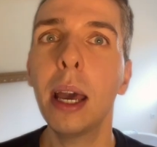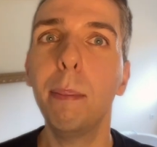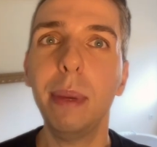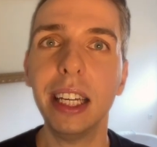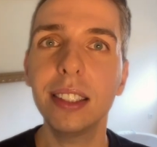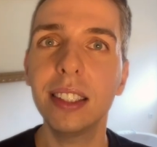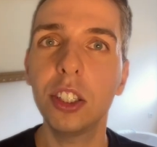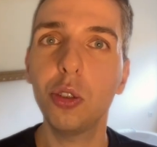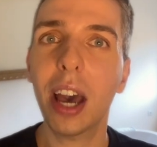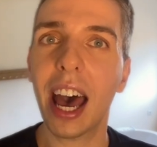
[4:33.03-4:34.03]
means that
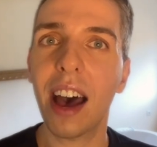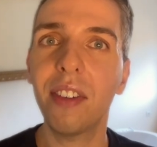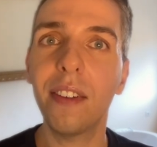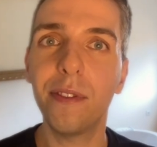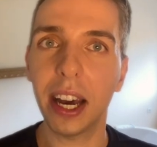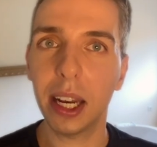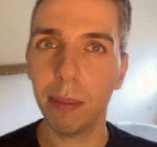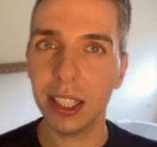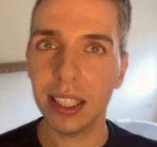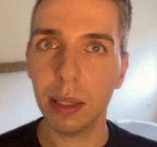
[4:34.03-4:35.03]
you have a
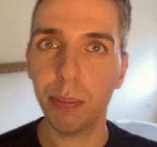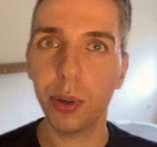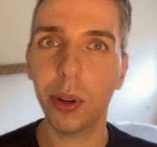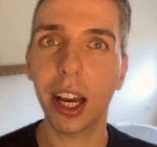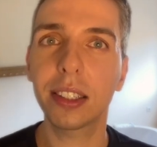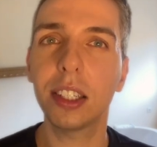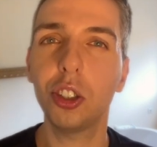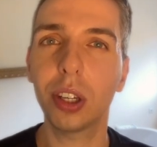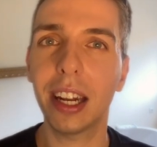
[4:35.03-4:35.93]
vitamin C product that you can